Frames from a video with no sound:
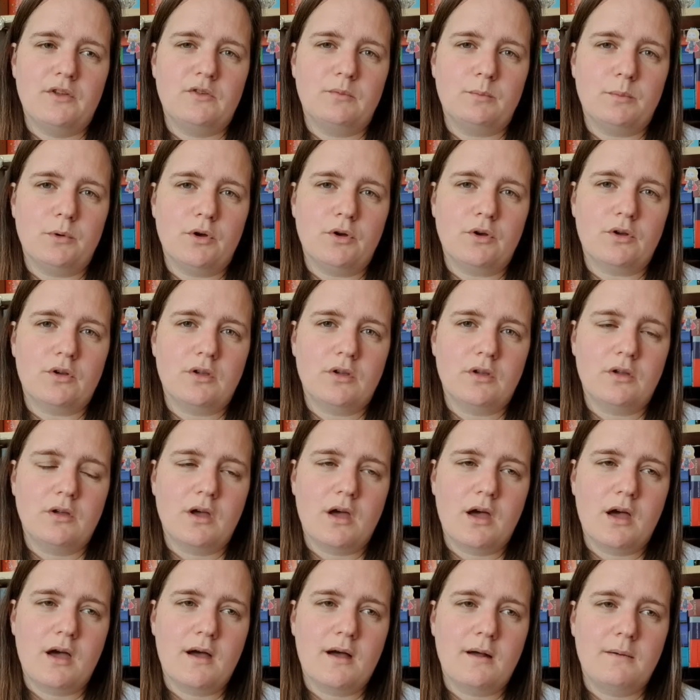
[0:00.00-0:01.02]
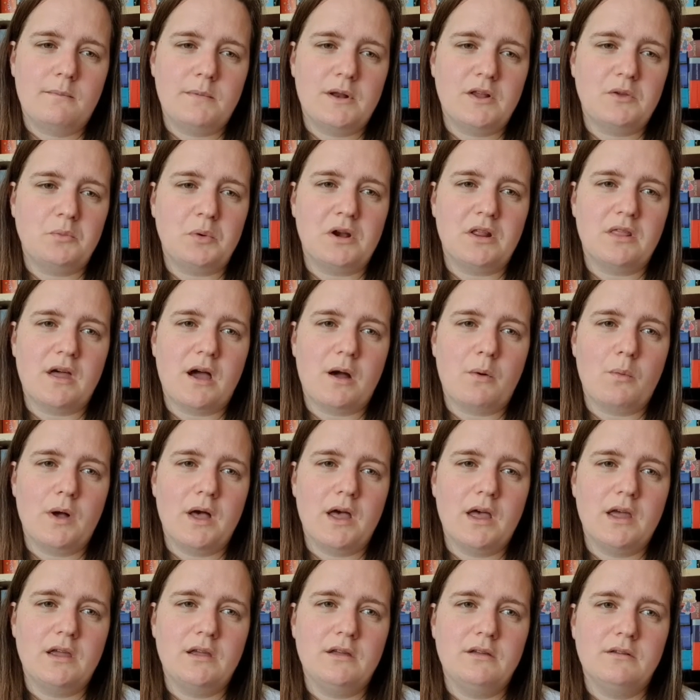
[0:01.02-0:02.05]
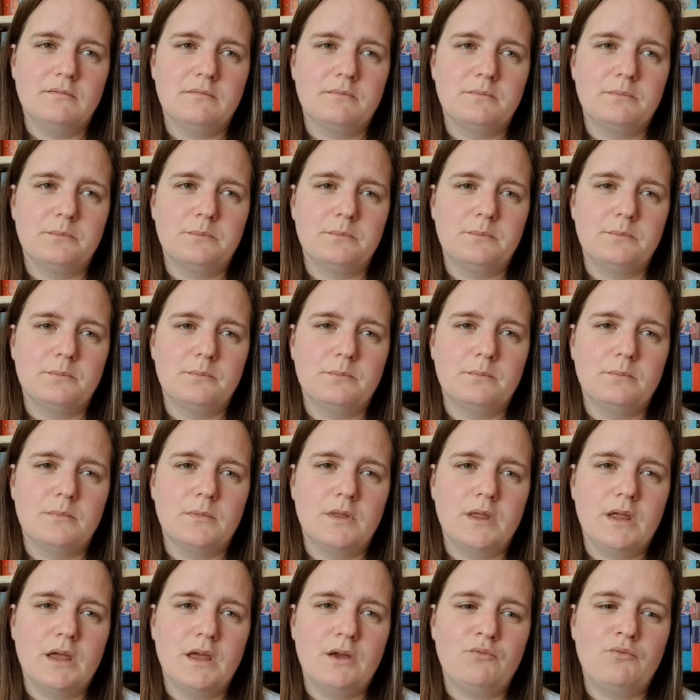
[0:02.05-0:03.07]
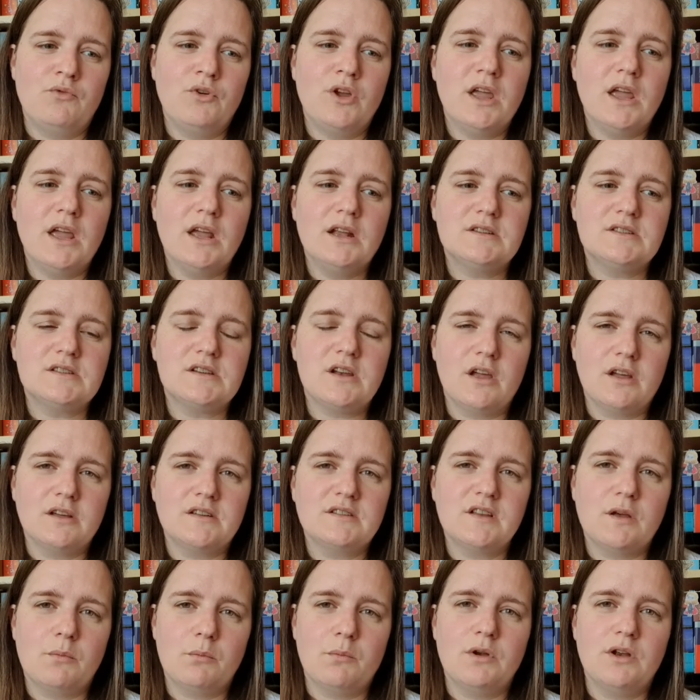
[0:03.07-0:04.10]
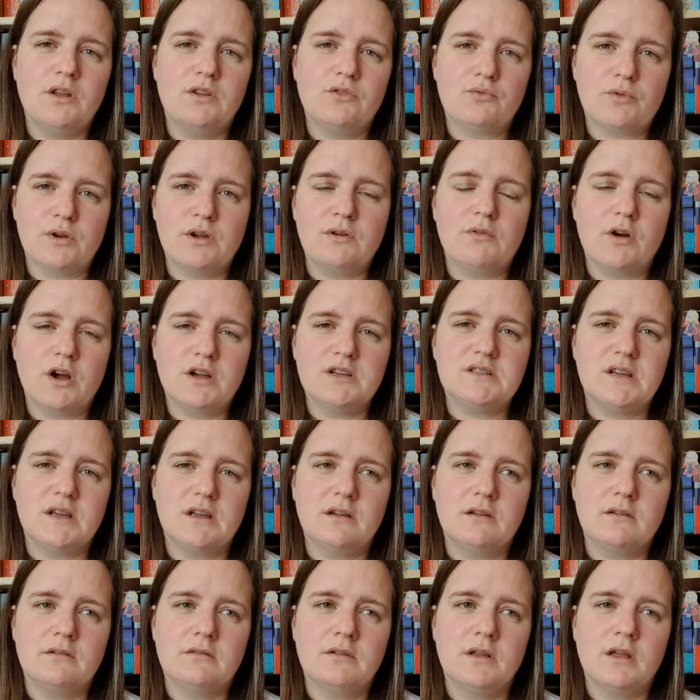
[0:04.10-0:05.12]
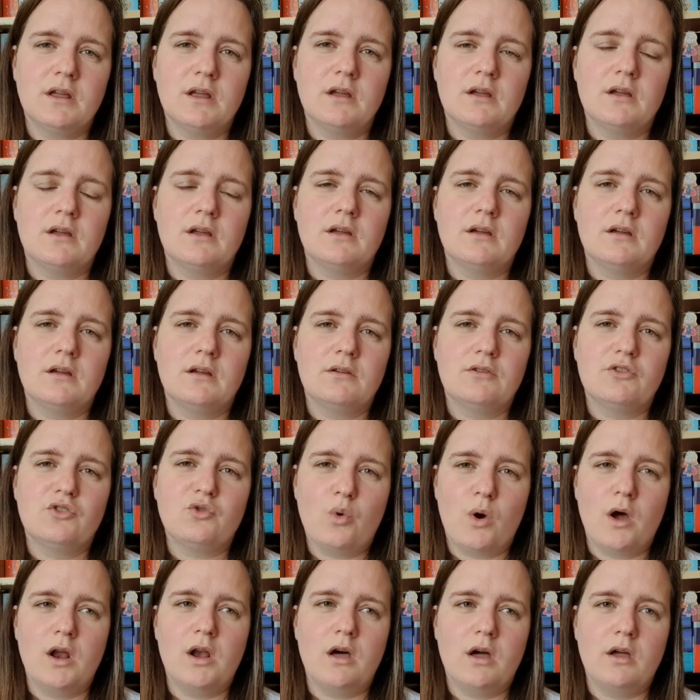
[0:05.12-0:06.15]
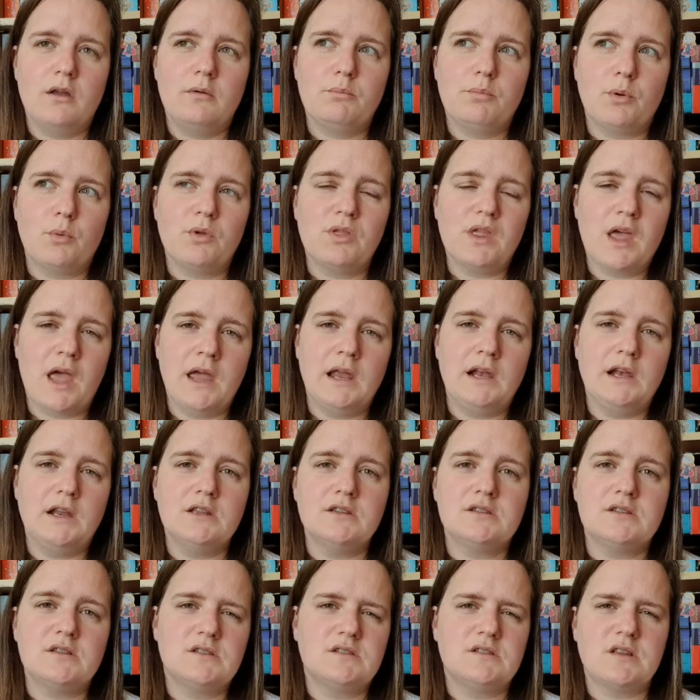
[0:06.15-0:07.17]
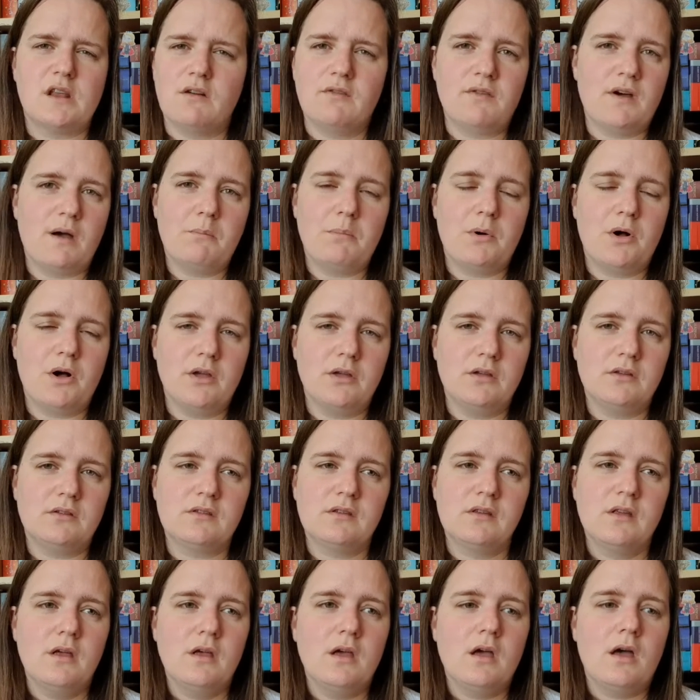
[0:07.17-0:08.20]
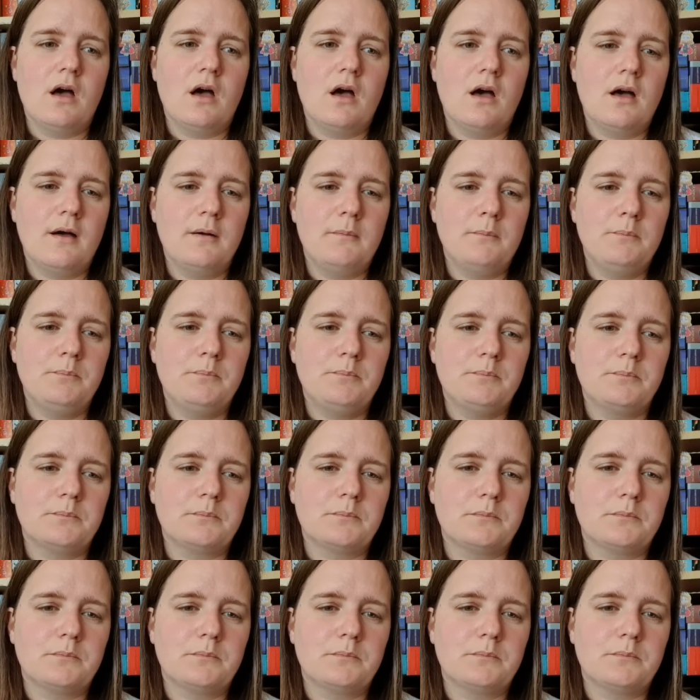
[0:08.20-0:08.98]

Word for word: this book. Um, let's put it that way. It reads like someone is rewriting Twilight, but with aliens instead of vampires. Um,